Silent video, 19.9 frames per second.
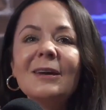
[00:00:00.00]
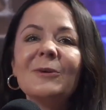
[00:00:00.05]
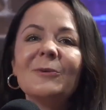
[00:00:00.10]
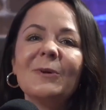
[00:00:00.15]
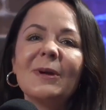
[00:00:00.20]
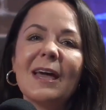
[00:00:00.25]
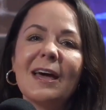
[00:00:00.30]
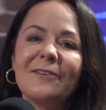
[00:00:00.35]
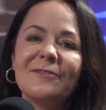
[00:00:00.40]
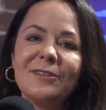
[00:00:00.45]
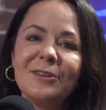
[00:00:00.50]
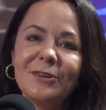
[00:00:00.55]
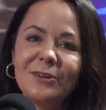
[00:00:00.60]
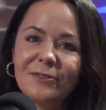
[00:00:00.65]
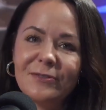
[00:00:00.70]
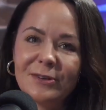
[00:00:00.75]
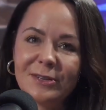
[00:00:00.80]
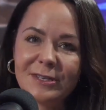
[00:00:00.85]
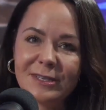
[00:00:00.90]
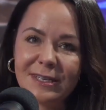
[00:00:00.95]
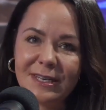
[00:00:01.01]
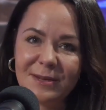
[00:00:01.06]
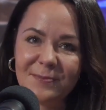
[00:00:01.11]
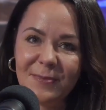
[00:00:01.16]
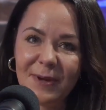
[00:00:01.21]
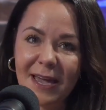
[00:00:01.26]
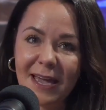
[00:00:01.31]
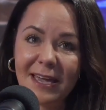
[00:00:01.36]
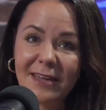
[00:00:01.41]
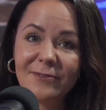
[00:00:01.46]
We have University
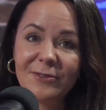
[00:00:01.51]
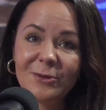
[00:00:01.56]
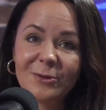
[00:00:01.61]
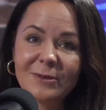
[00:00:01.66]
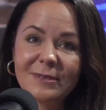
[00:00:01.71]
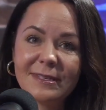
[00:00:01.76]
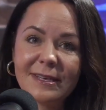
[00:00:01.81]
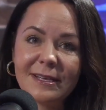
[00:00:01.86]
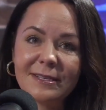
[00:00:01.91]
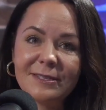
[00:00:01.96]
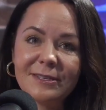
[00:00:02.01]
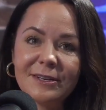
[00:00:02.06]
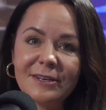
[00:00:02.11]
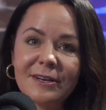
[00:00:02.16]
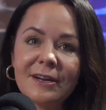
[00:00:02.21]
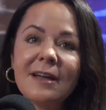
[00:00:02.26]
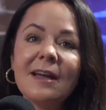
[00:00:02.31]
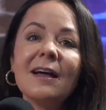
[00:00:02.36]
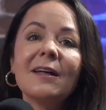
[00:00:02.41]
Behavioral Center,